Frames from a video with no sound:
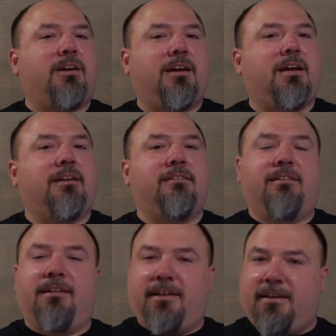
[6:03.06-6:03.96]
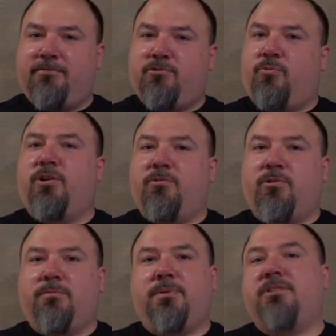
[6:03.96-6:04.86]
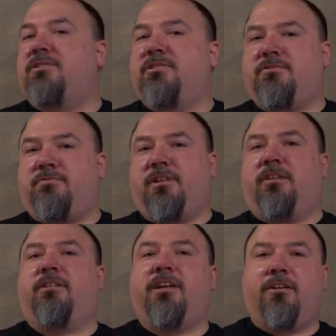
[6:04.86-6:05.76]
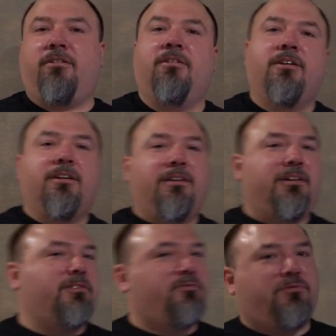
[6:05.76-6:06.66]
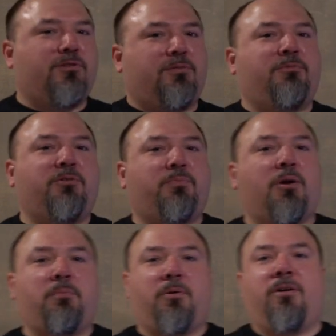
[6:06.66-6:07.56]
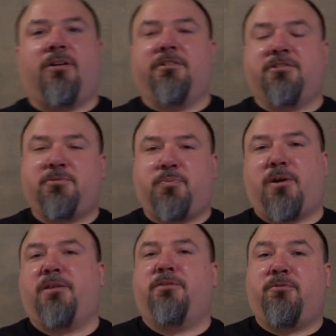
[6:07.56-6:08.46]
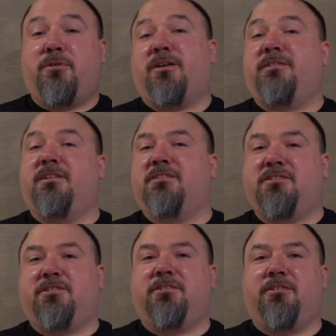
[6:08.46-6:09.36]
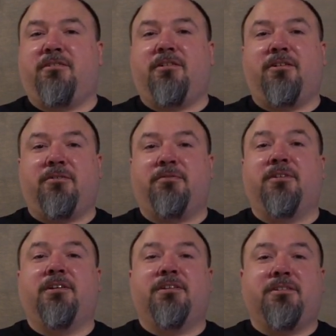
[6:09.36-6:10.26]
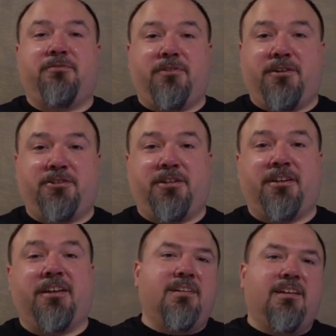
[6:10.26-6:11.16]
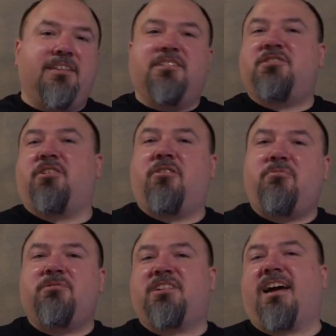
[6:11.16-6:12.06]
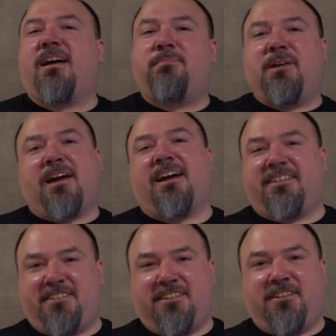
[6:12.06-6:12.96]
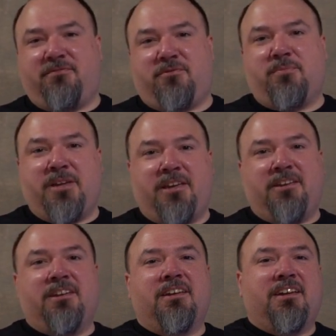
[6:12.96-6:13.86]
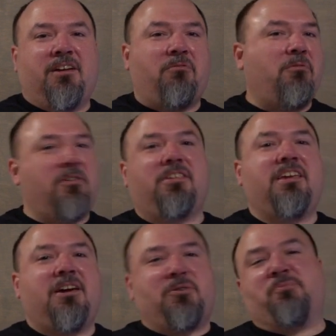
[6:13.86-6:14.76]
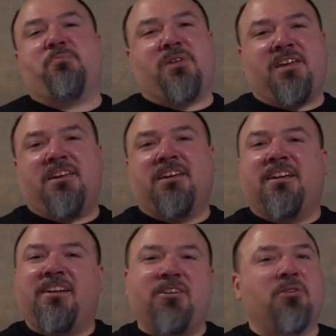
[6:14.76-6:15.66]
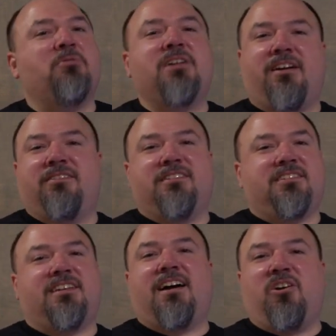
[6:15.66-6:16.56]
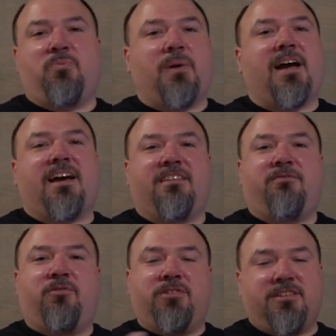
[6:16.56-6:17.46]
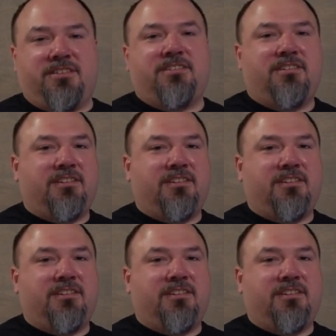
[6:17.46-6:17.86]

ahead and have 21 pieces of flair here in the form of Purple Heart spread throughout the exterior of the finishing. And this all was a happy accident for me that really helped me go down the style path for this